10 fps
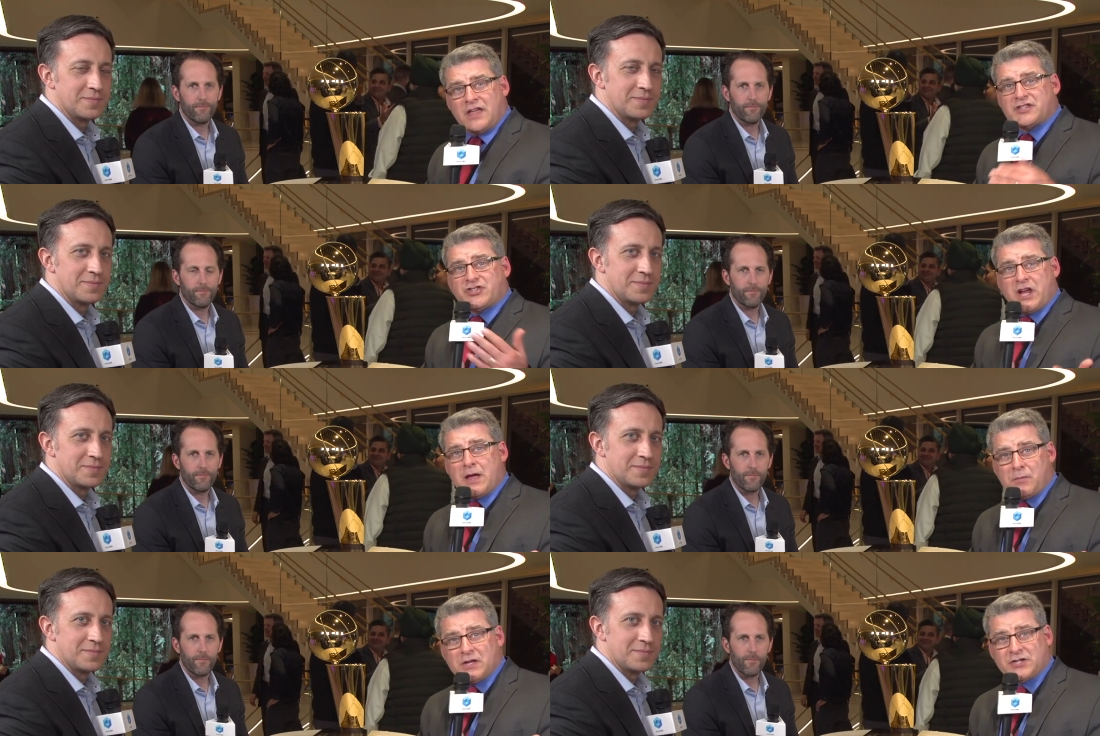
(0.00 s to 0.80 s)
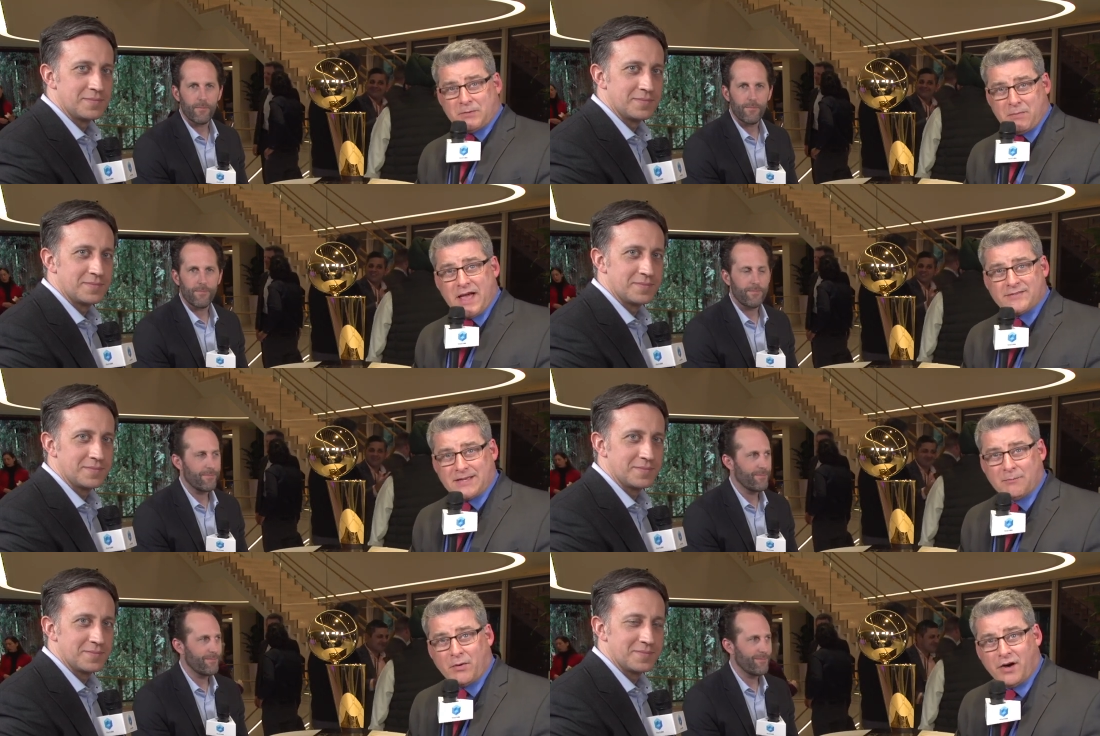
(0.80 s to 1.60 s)
Speaker 1: That's championship
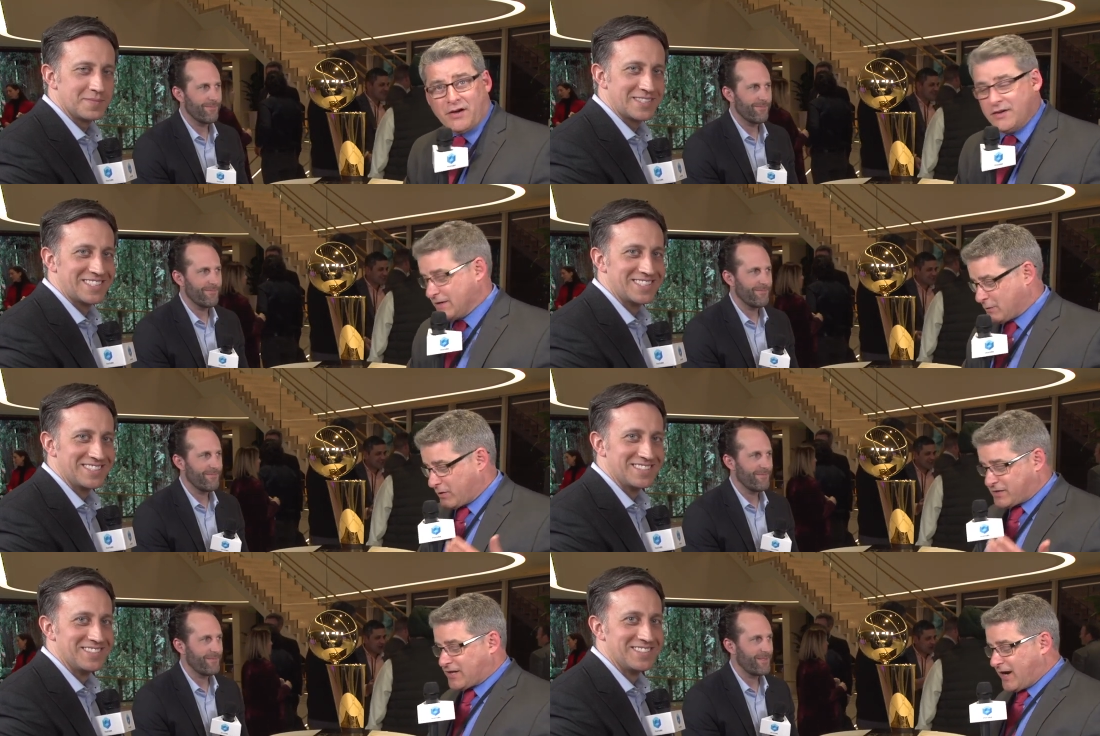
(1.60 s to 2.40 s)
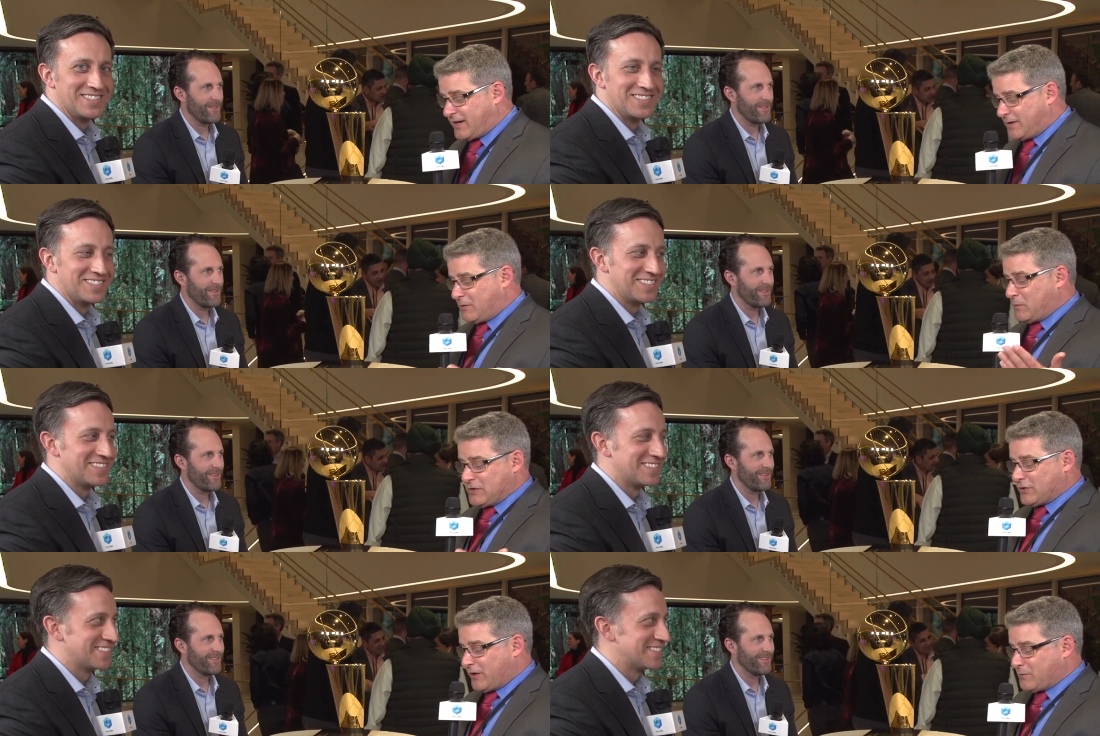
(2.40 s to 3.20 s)
basketball. So we're excited to
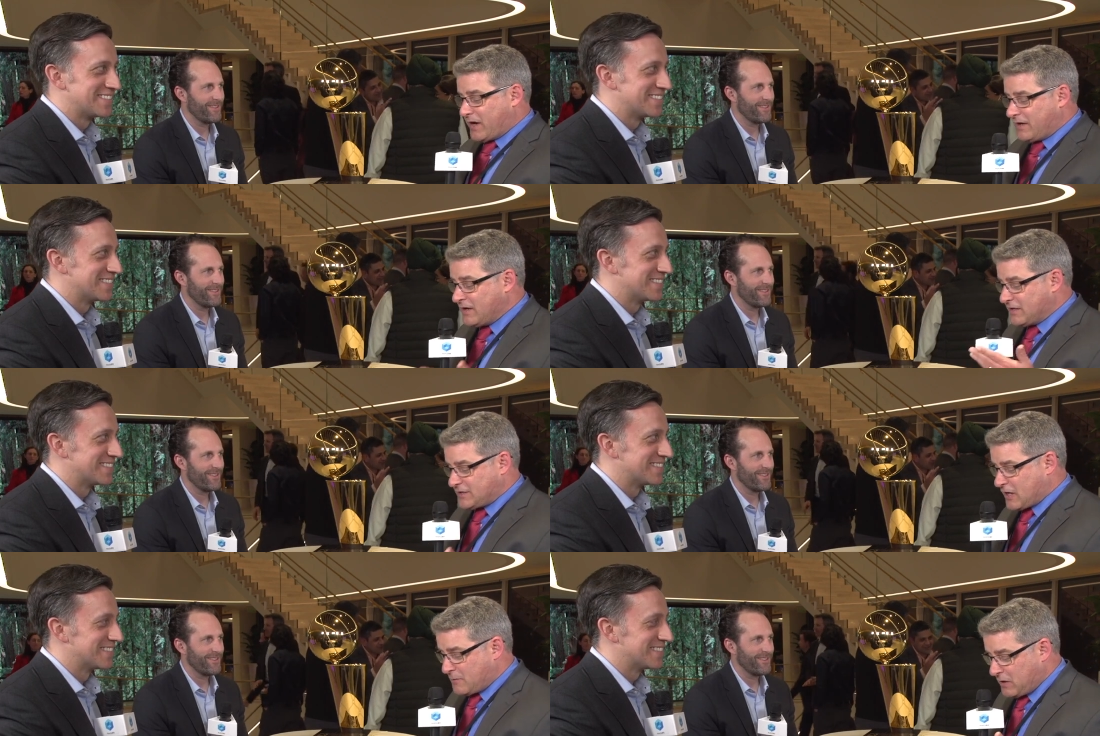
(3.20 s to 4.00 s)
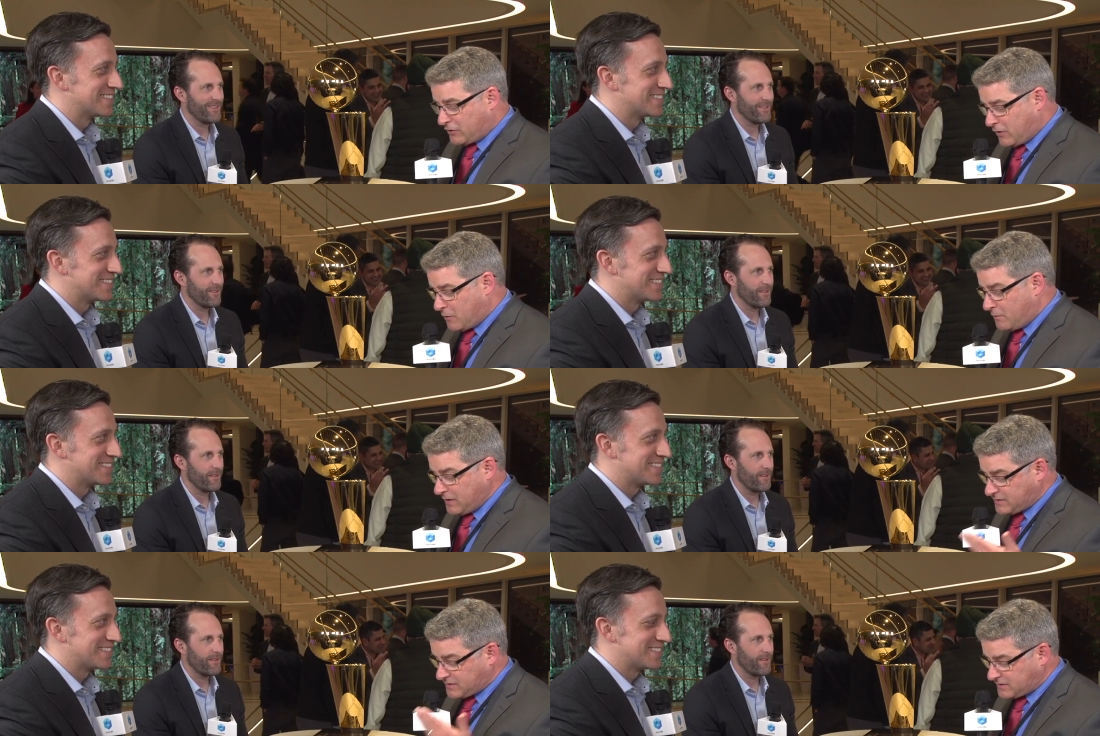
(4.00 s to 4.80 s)
be joined by Jeremy
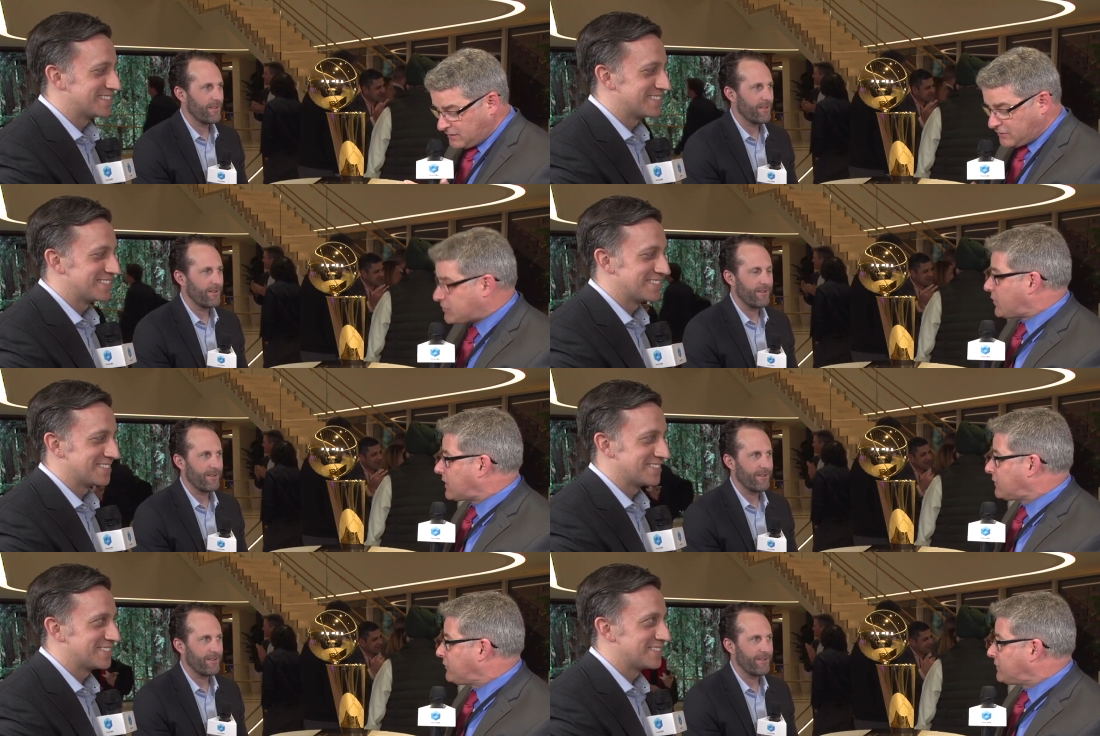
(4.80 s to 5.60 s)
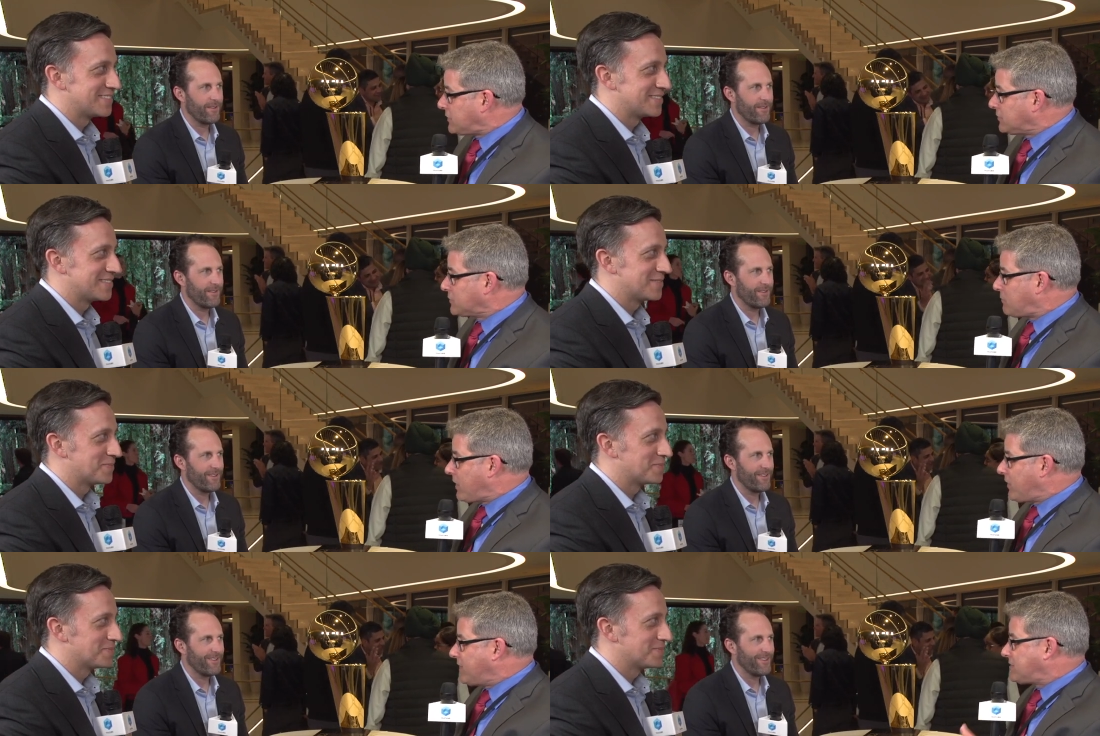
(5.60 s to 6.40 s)
Doom. He's the Senior Director of Digital
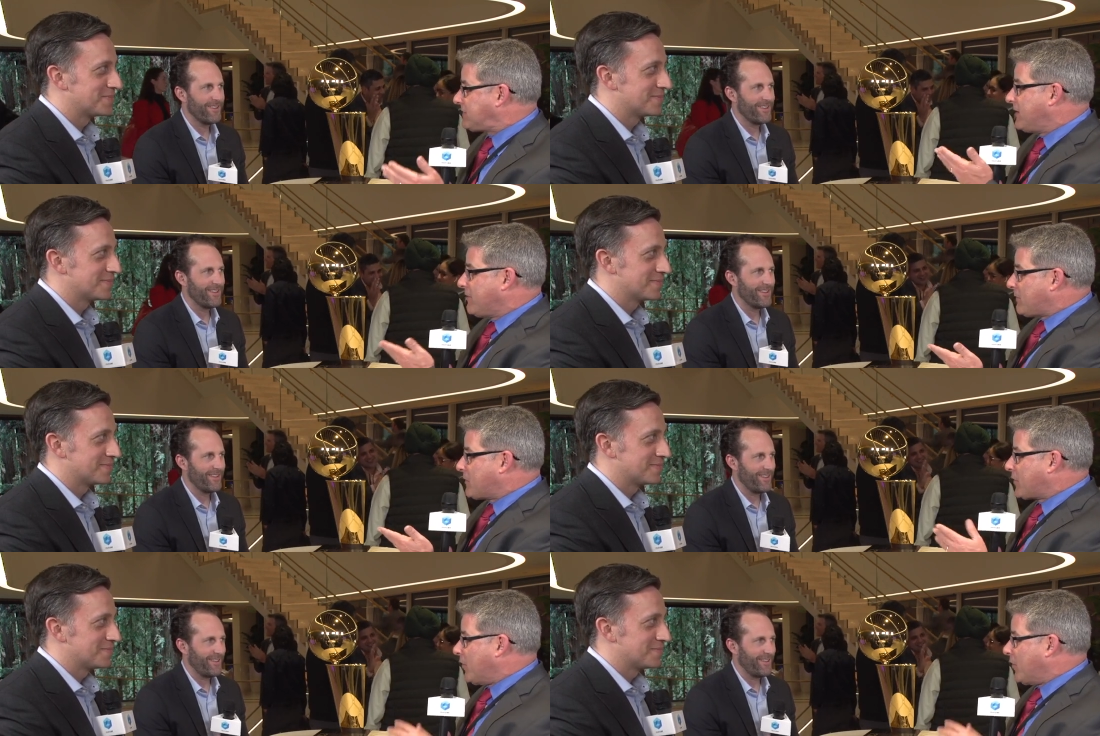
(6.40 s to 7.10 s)
Experience from the